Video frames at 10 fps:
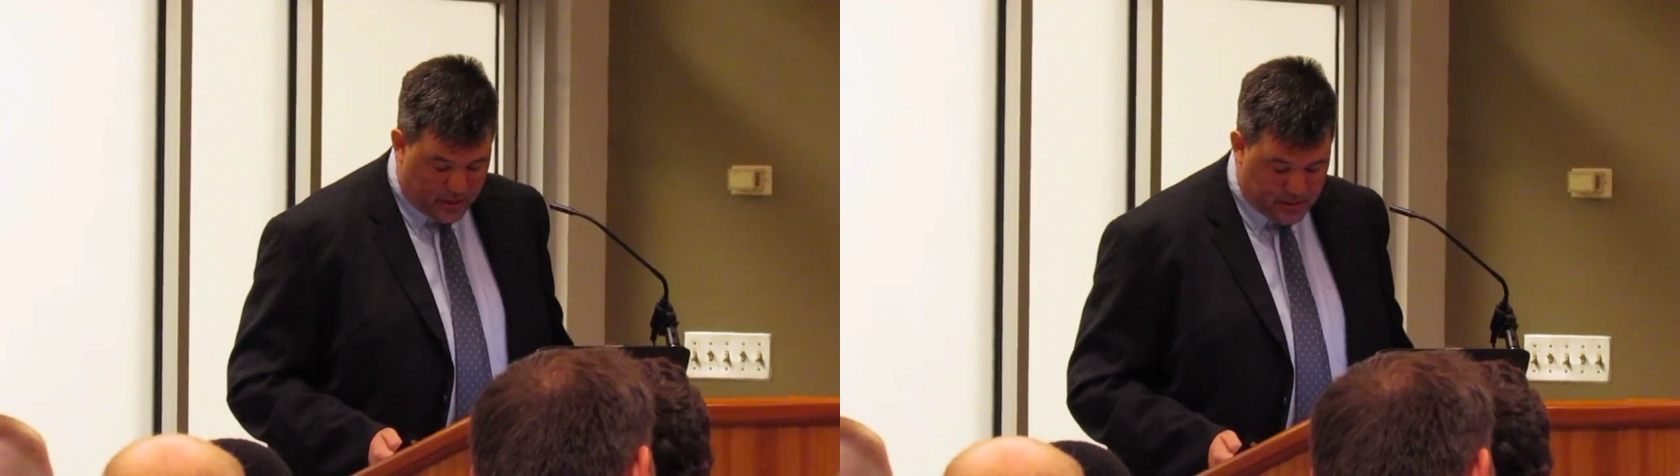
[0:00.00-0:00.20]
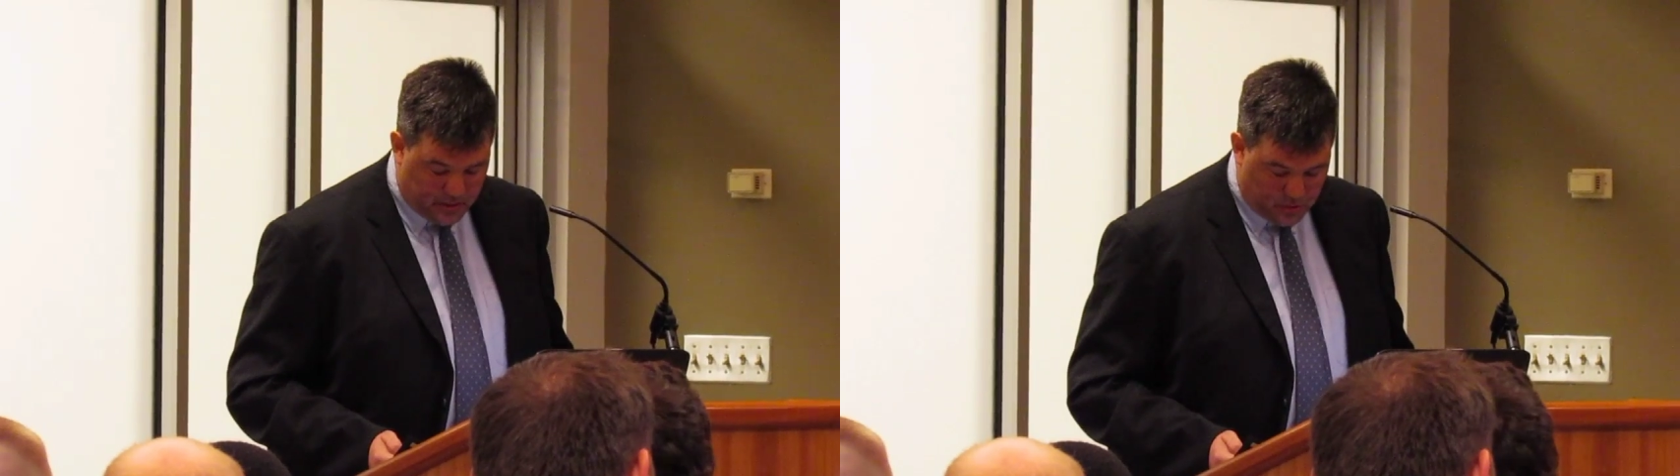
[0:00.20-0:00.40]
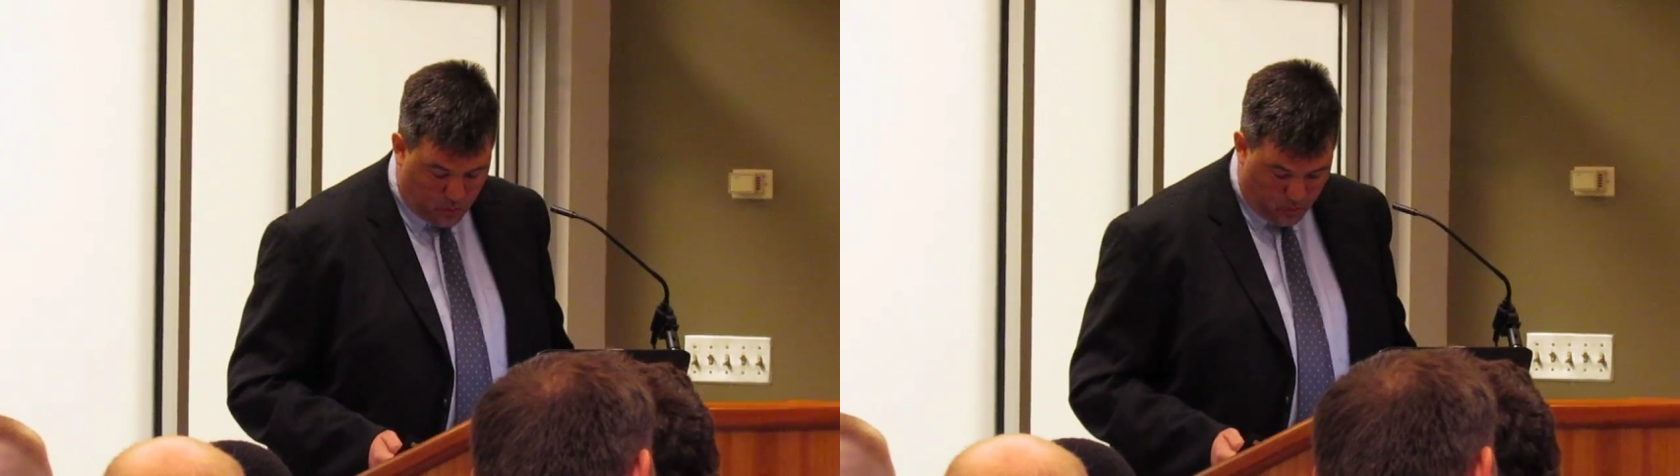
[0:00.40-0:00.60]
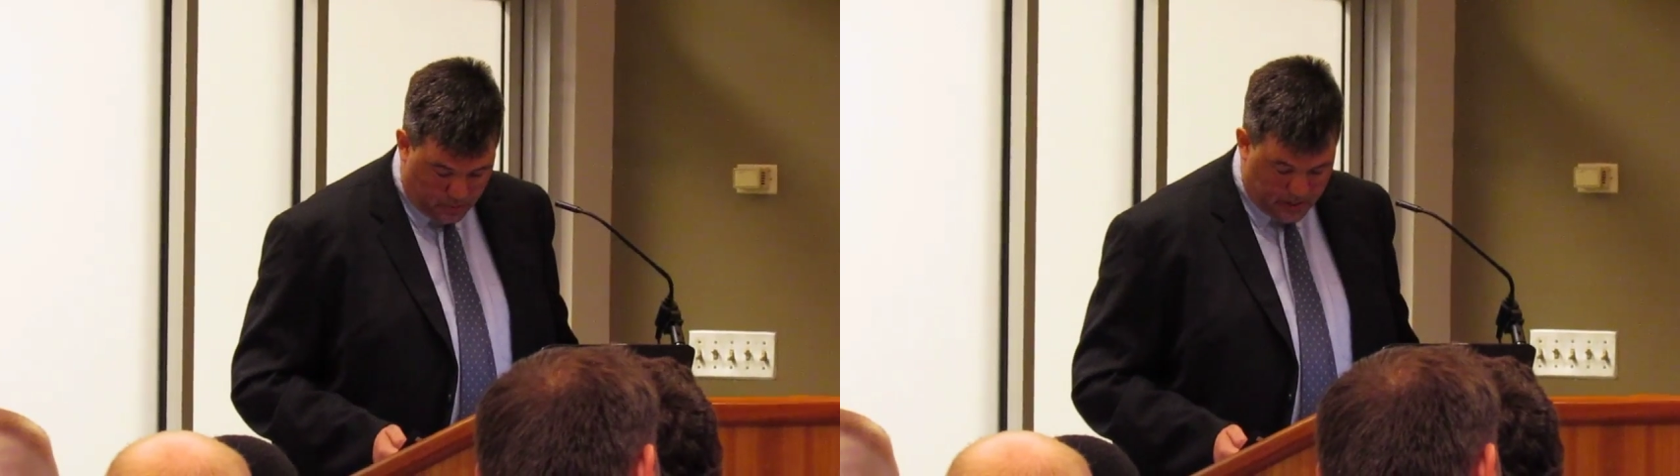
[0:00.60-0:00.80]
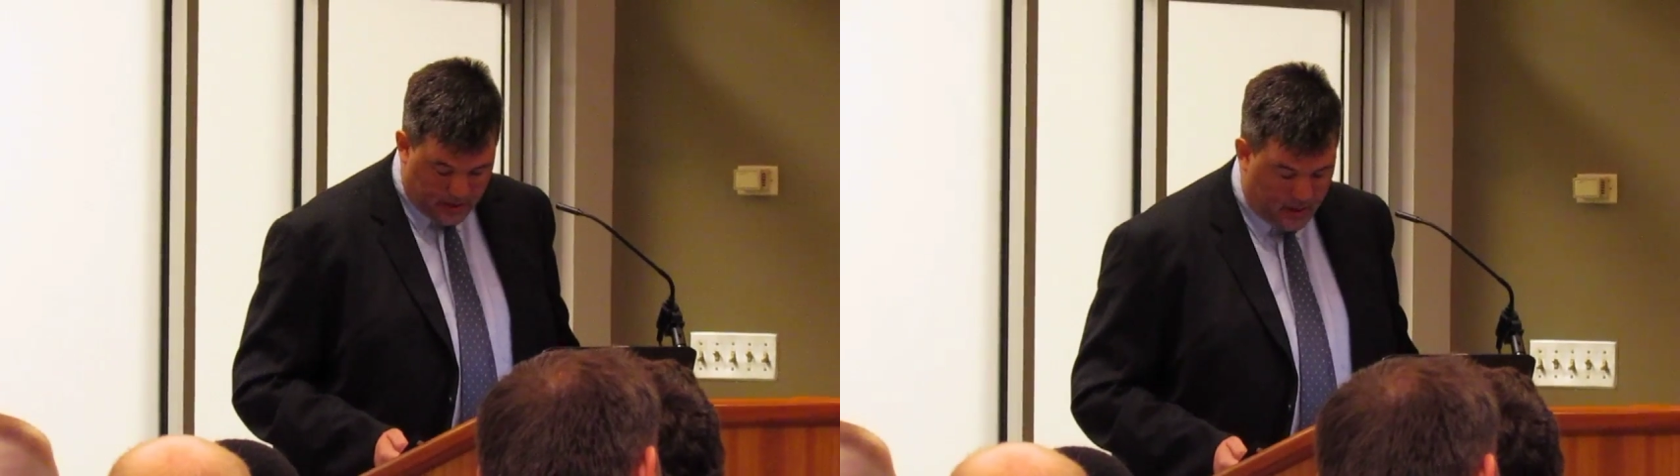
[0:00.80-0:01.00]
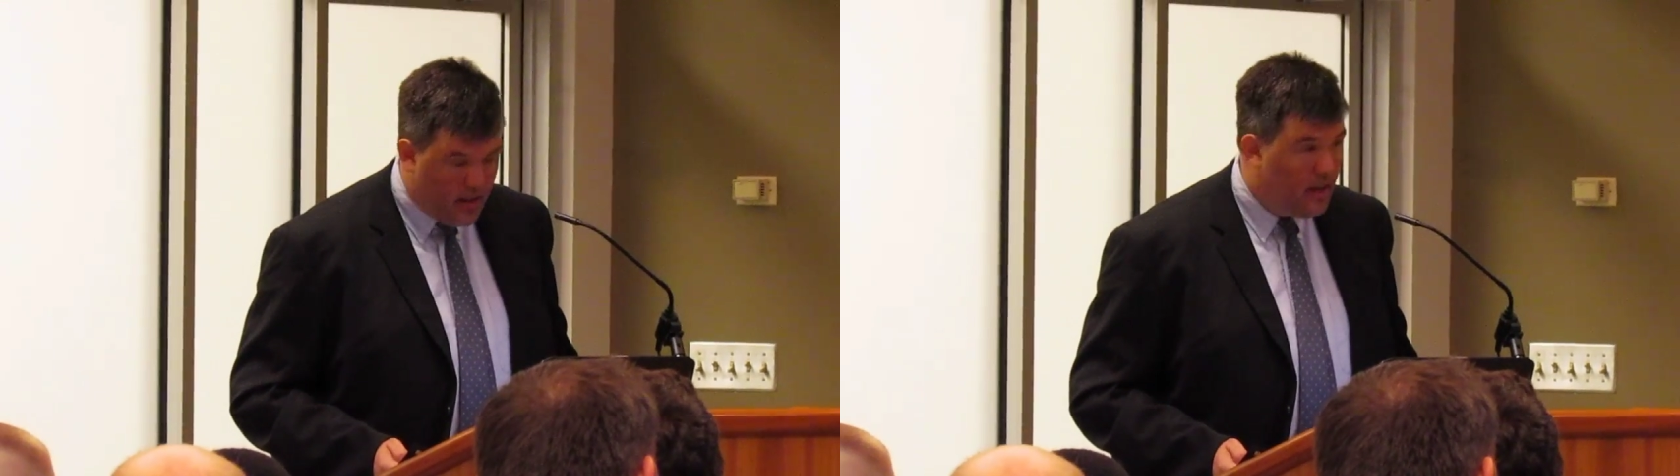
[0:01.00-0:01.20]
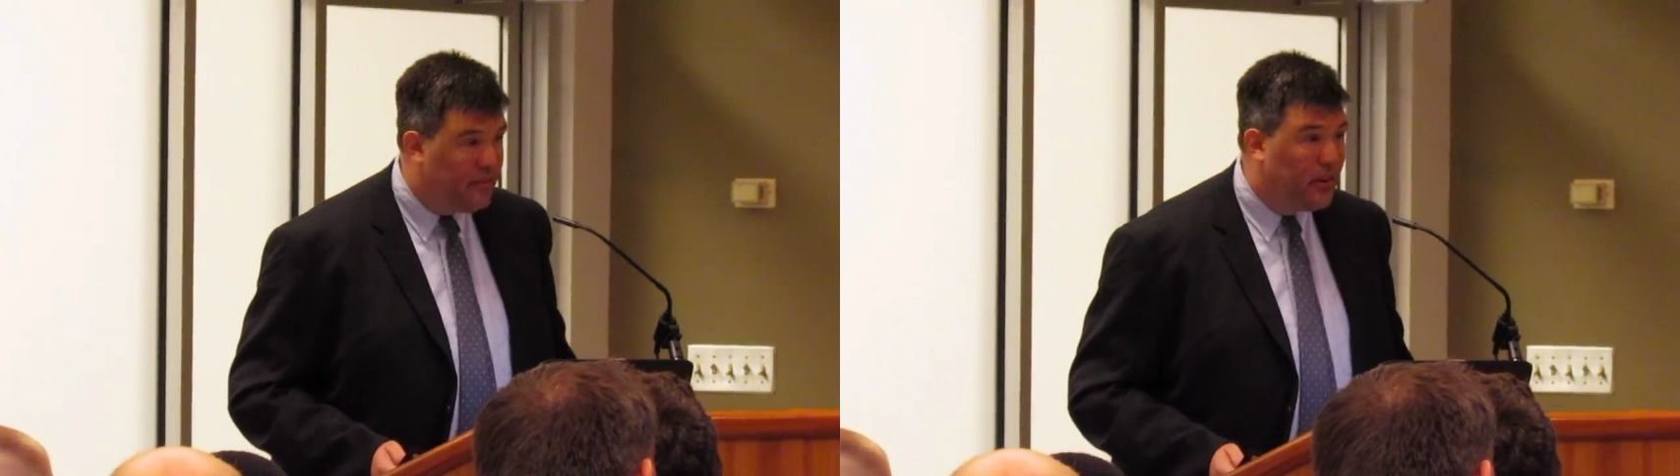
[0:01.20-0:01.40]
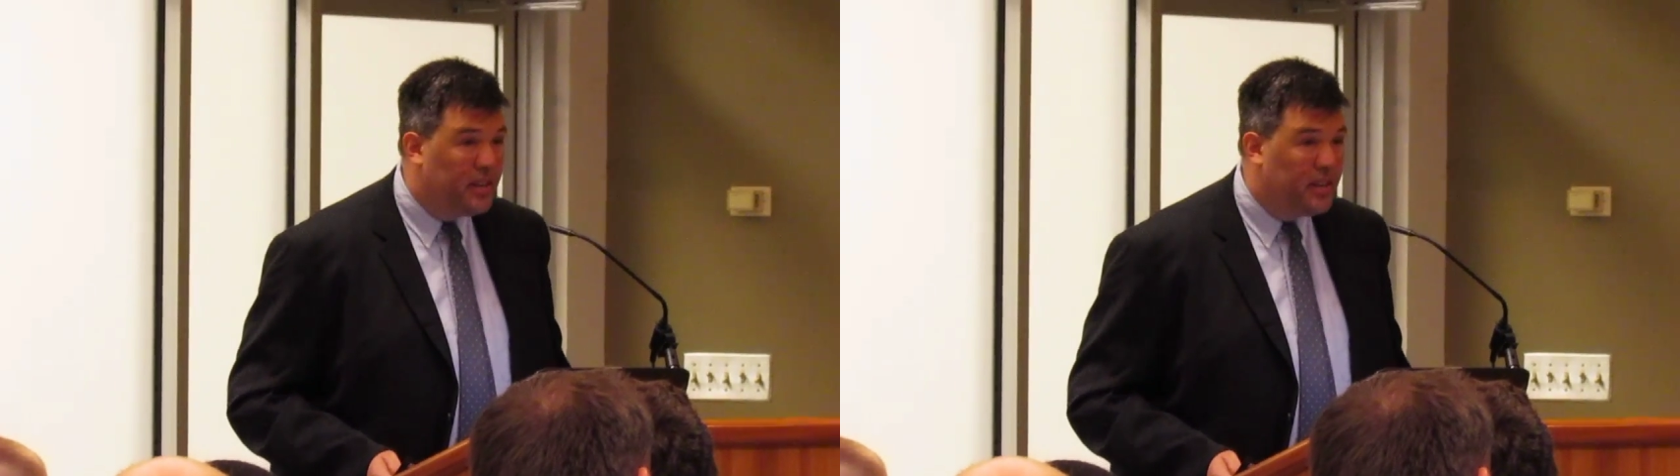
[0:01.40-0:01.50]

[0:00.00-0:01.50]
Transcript: wrestling tournament for